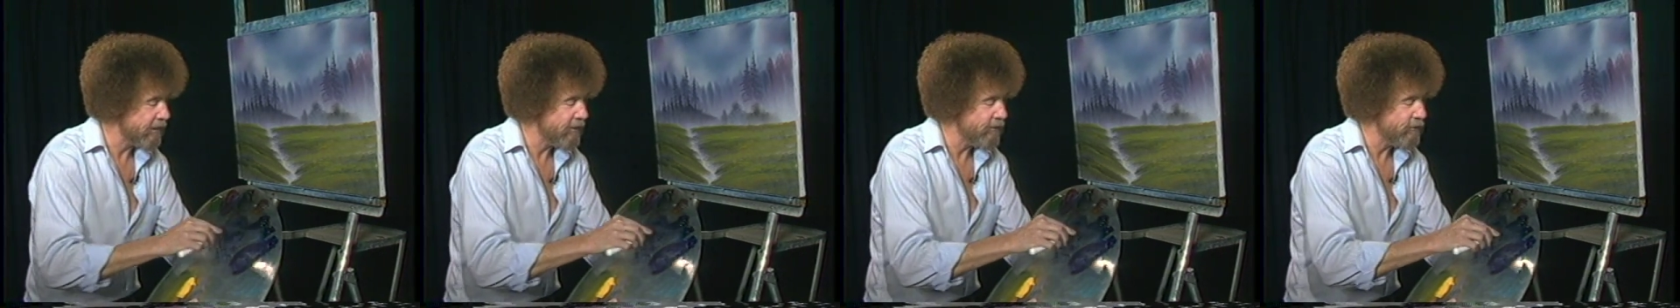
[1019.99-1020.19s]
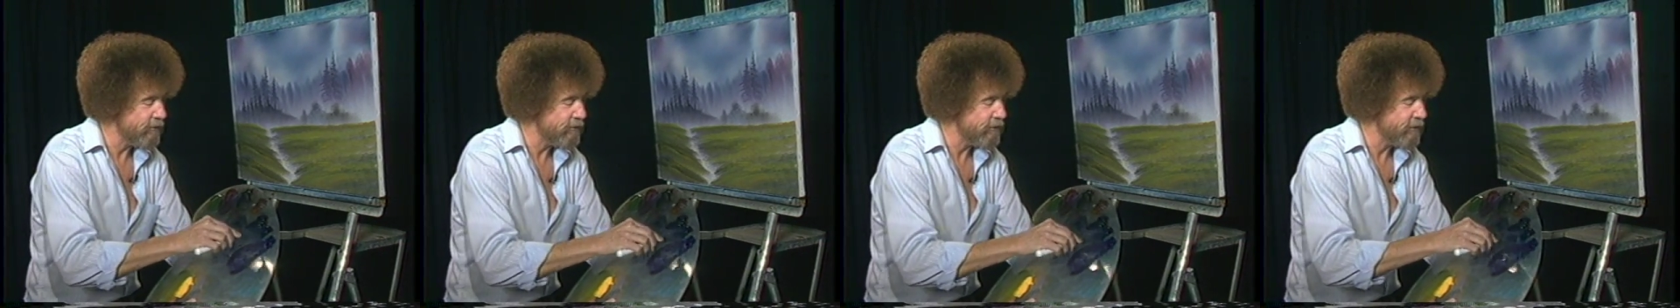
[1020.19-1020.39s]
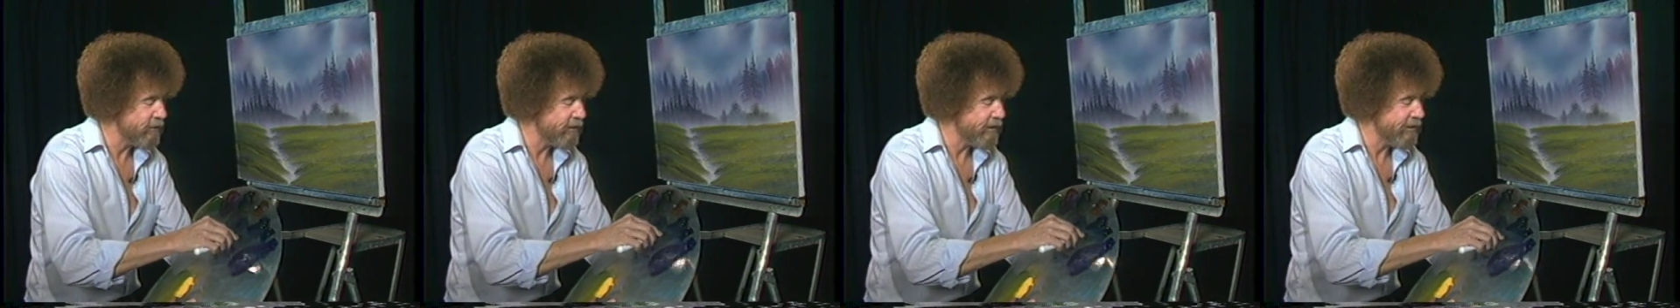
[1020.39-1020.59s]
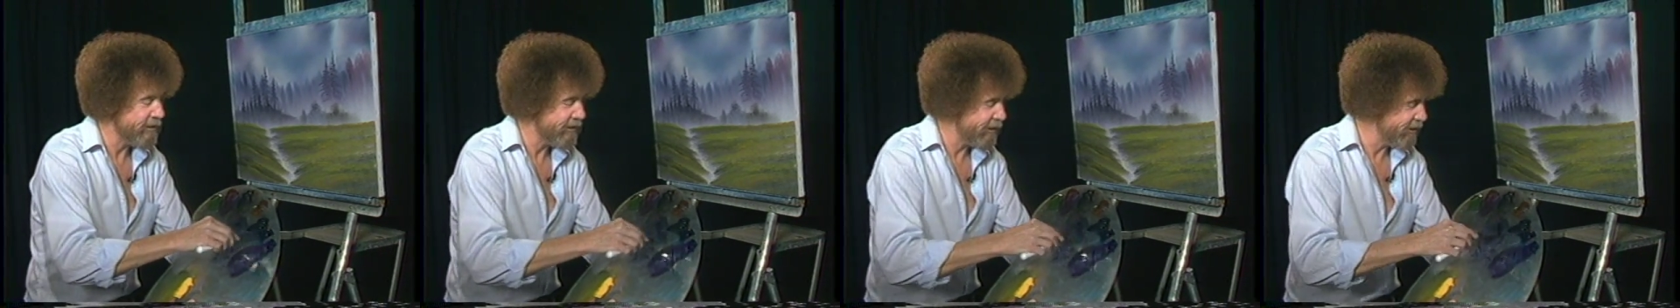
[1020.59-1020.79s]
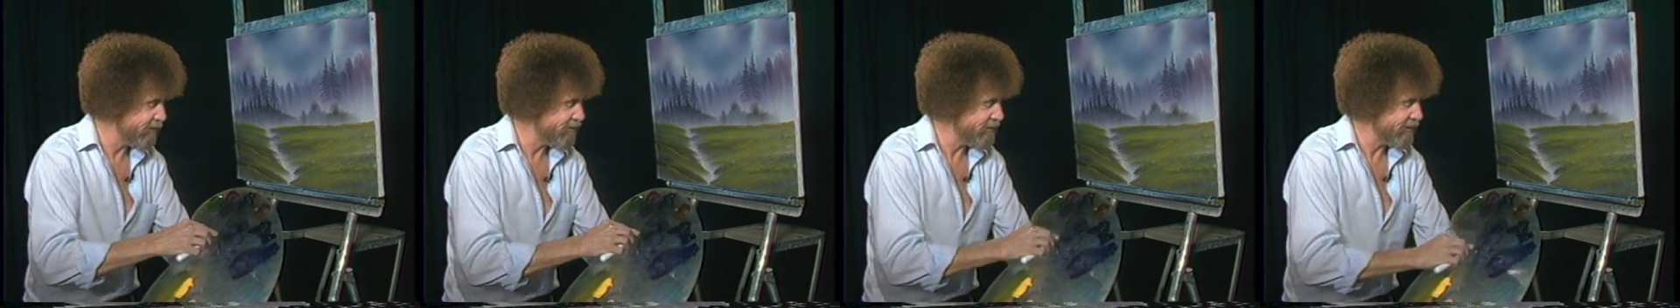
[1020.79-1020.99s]
I don't know if you can
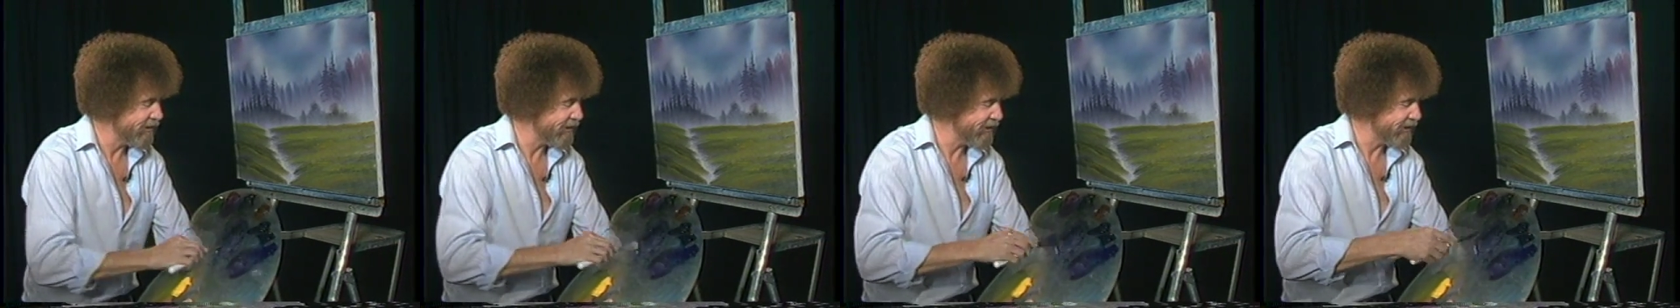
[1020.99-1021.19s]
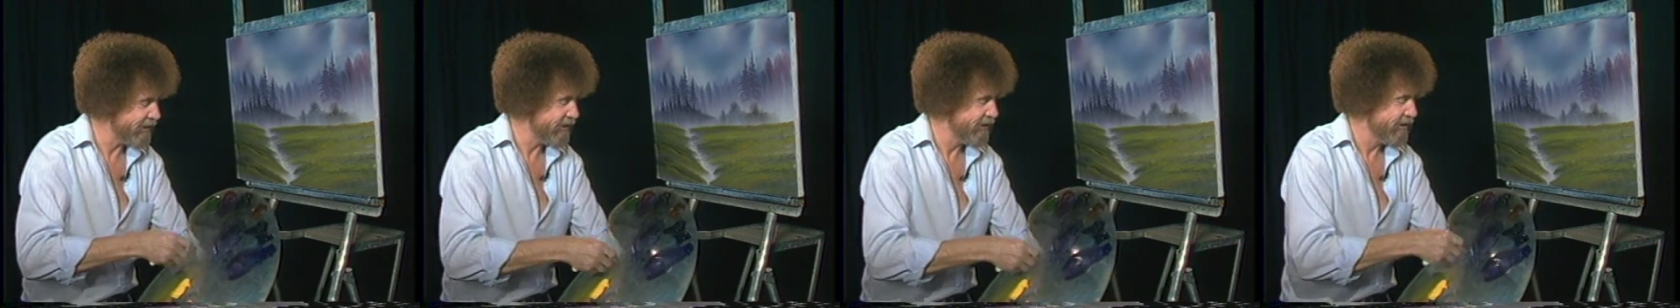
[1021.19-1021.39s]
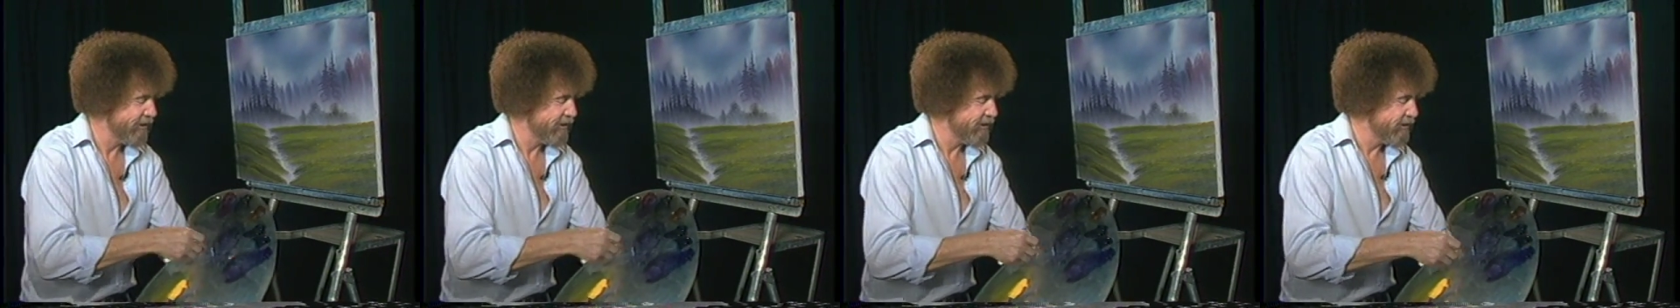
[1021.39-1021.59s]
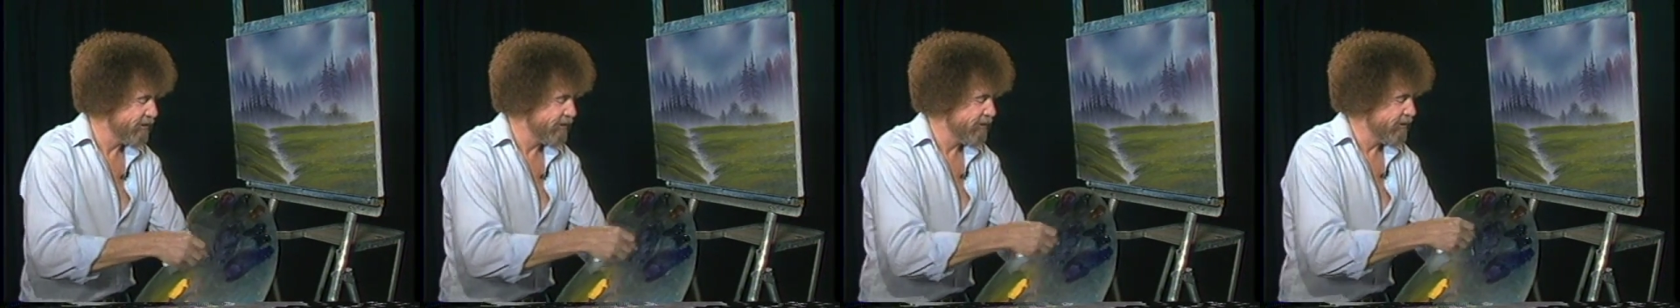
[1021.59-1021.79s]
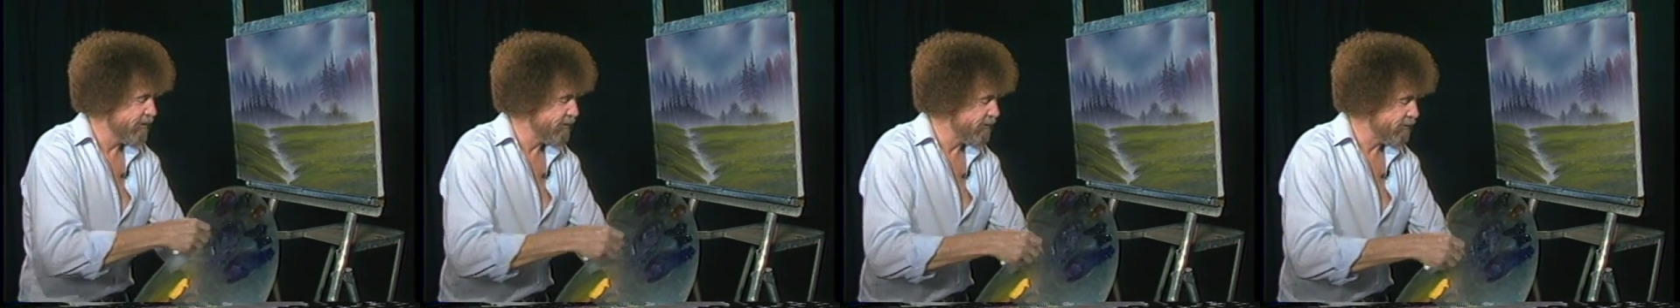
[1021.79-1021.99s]
hear him or not
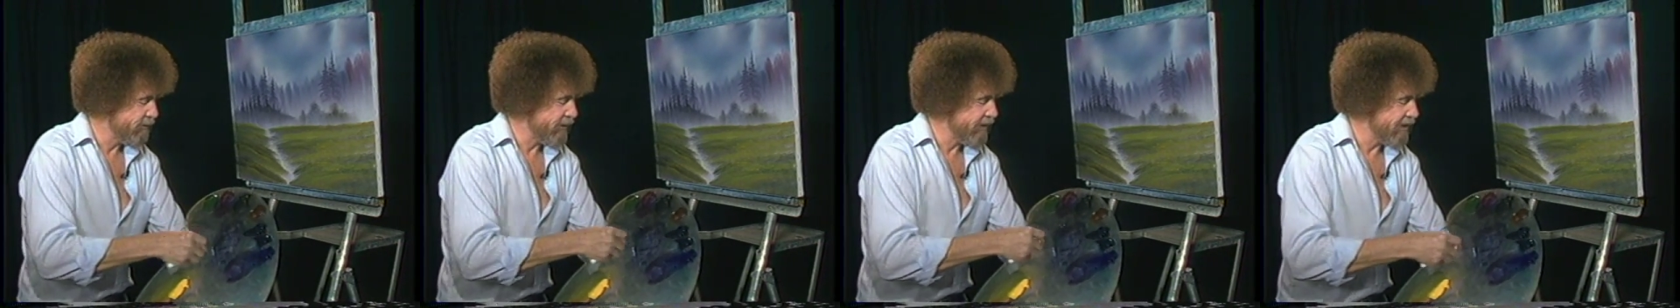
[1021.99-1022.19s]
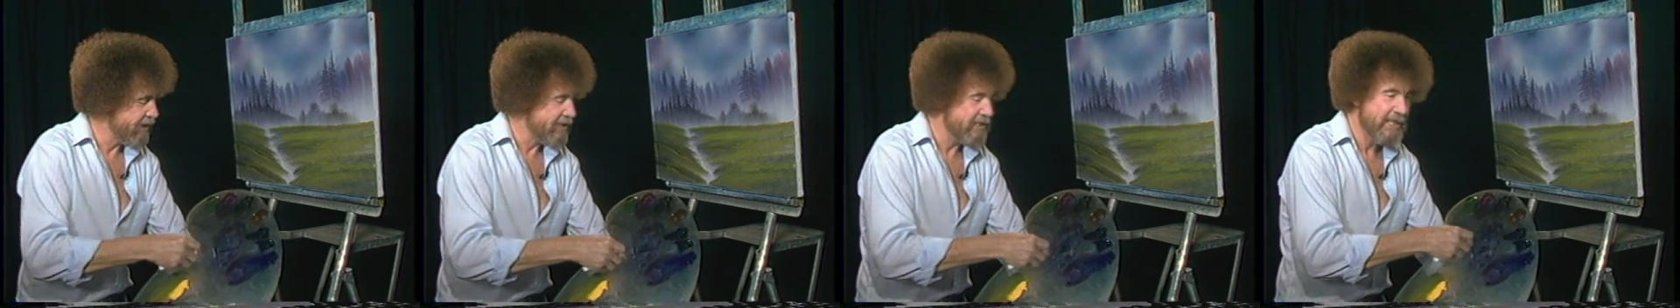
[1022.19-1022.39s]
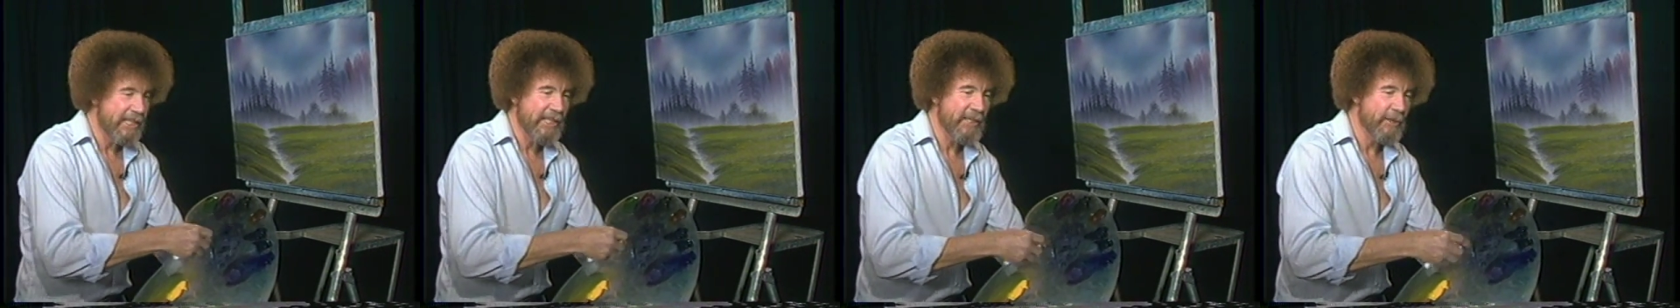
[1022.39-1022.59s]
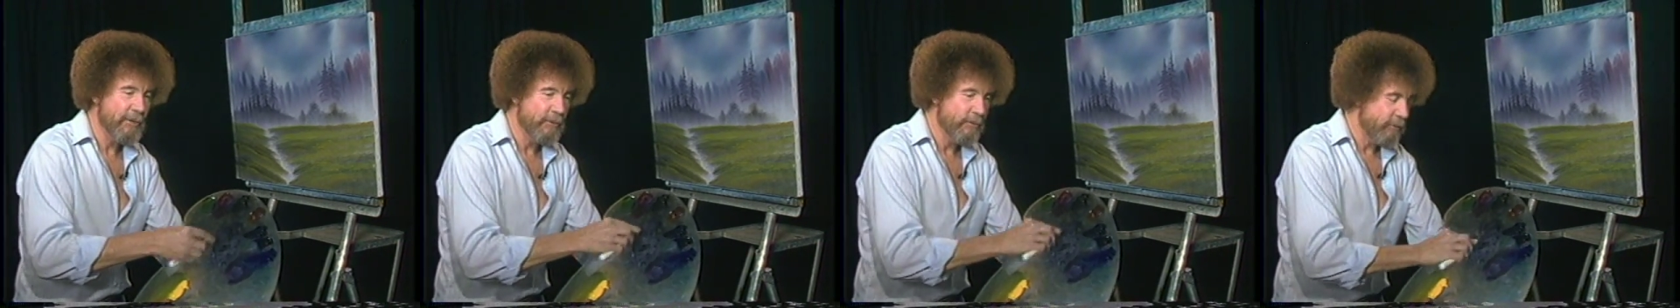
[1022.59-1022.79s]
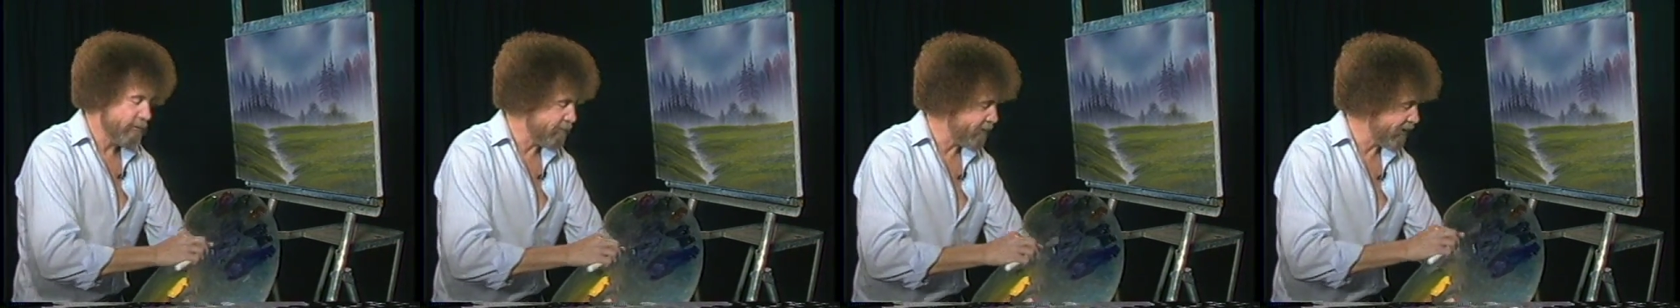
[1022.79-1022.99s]
but he's sitting
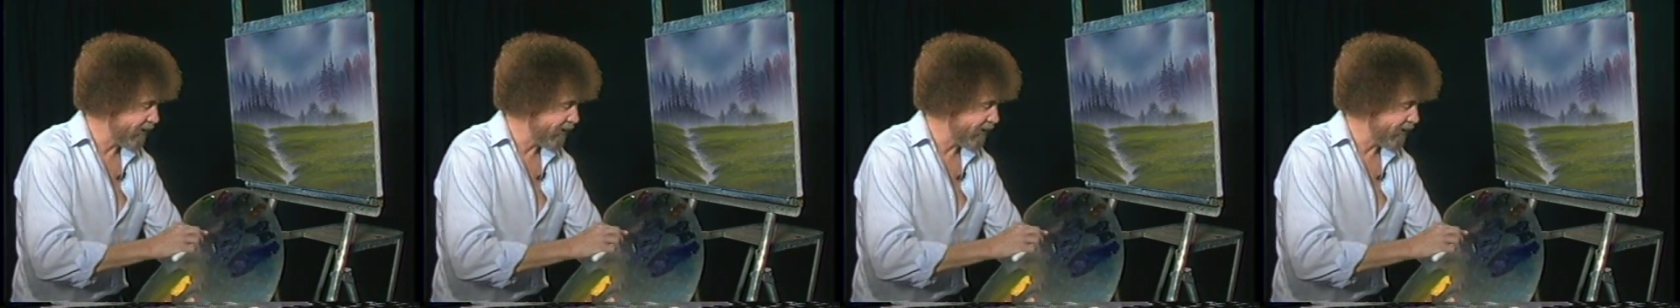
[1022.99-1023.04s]
here with